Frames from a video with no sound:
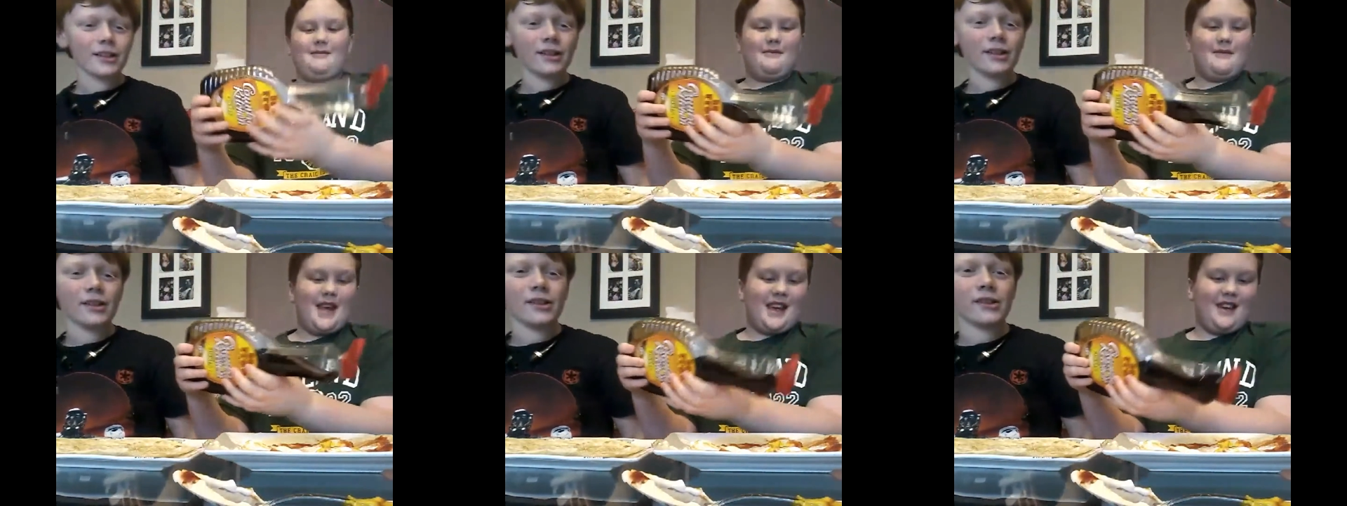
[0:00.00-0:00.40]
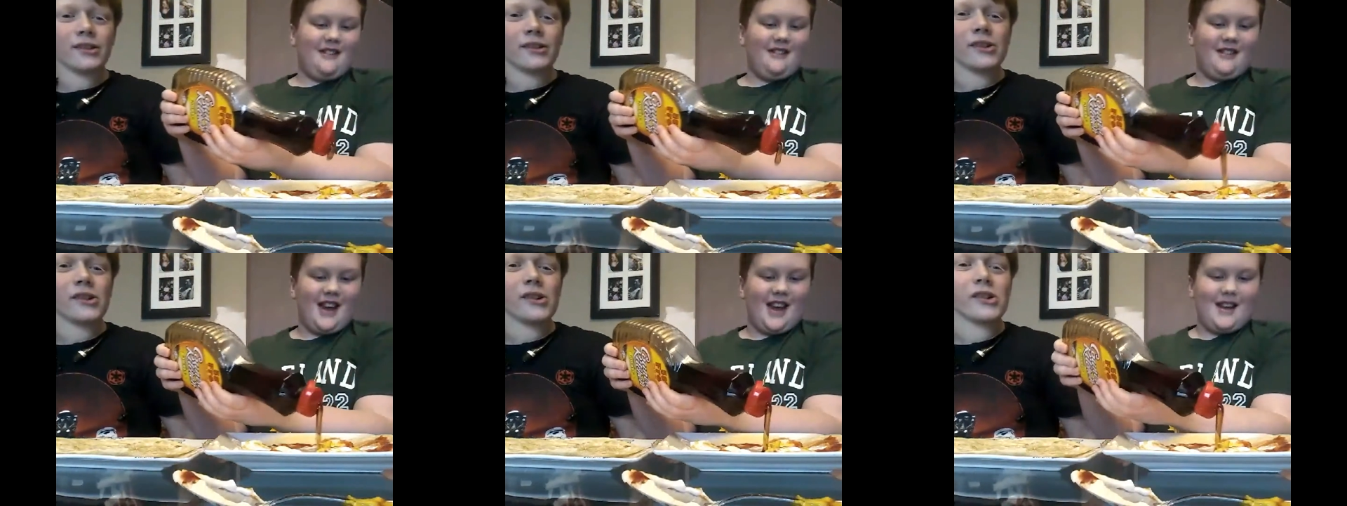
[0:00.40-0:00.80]
Speaker 1: make it
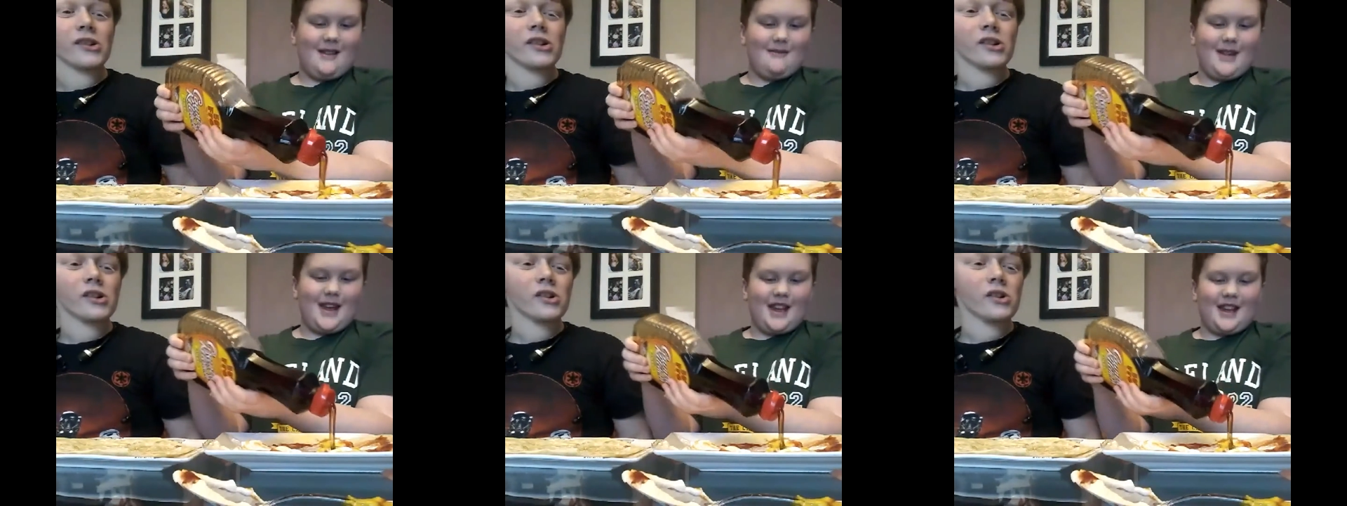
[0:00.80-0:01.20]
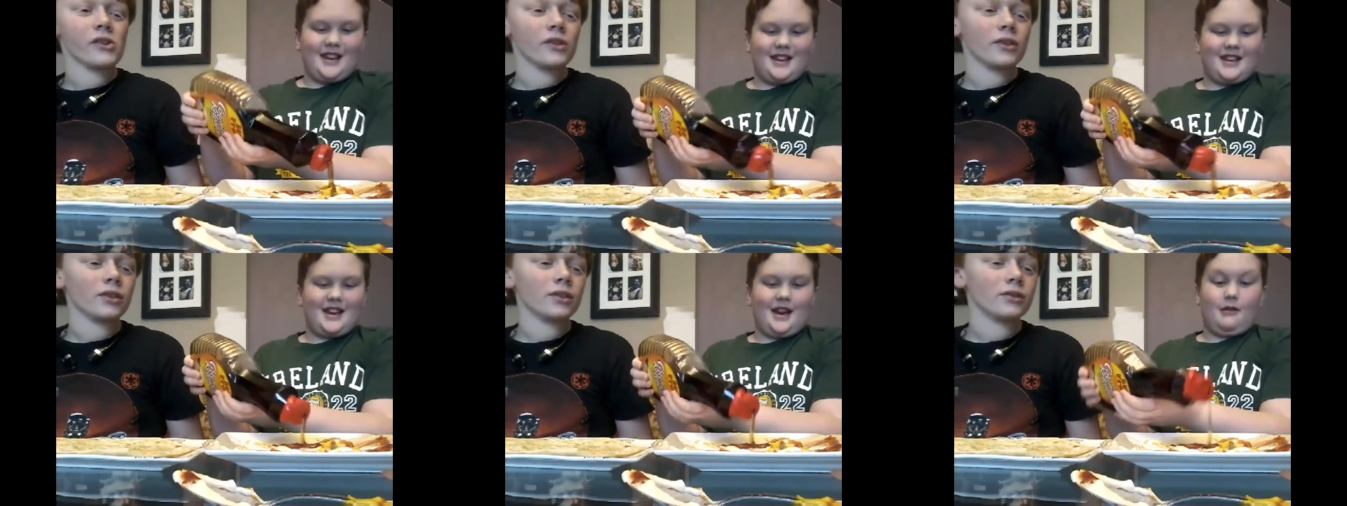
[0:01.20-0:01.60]
rain. Make it
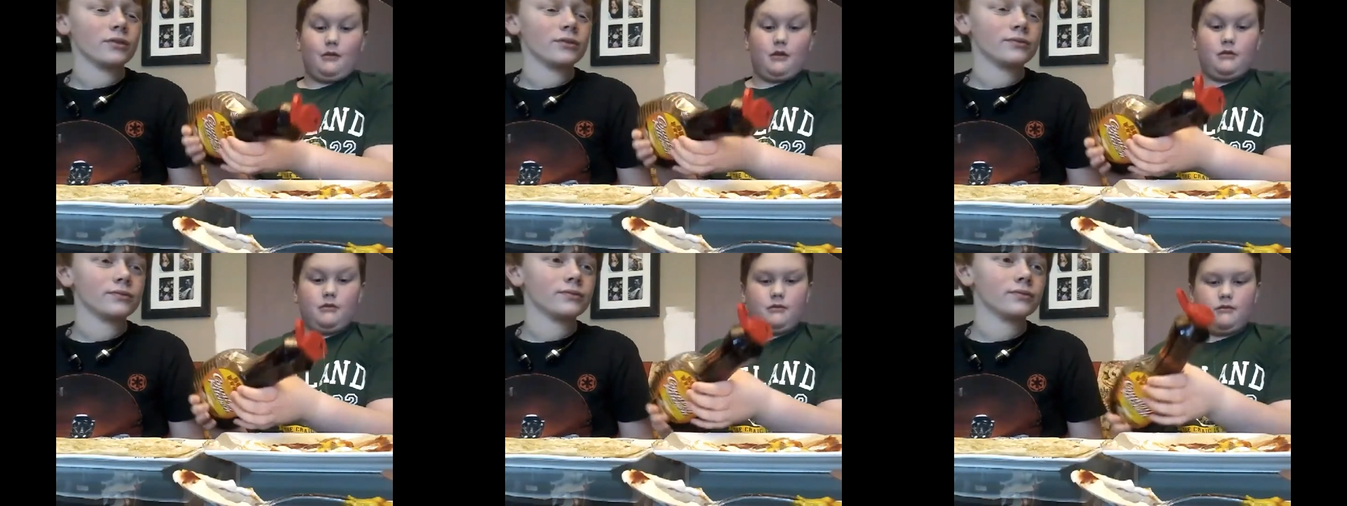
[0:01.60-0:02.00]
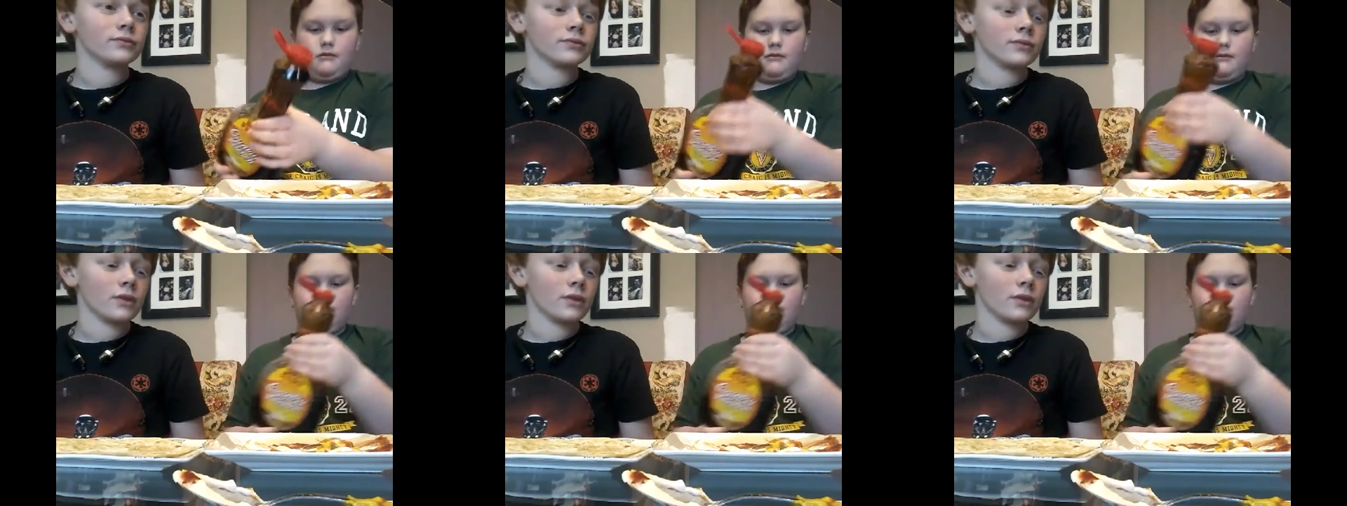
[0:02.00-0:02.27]
shower.